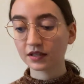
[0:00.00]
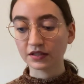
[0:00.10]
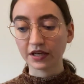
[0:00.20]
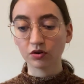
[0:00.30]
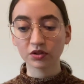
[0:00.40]

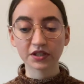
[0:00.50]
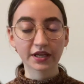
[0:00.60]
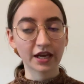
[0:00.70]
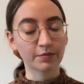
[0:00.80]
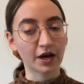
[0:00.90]
They only
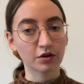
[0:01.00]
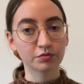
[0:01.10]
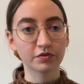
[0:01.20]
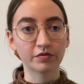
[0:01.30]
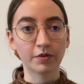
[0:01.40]
came out
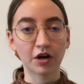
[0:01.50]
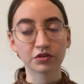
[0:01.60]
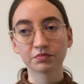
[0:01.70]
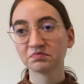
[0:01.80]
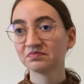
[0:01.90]
with about
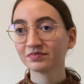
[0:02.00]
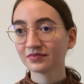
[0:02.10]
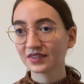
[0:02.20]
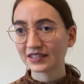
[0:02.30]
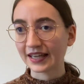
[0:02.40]

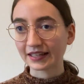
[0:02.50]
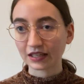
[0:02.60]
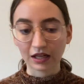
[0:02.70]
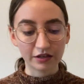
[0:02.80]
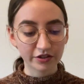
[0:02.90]
10
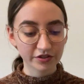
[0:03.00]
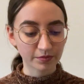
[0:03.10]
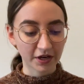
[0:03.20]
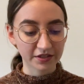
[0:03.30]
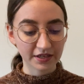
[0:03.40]
colors
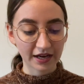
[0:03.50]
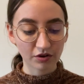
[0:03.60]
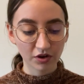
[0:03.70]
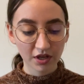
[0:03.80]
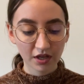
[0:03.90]
right now.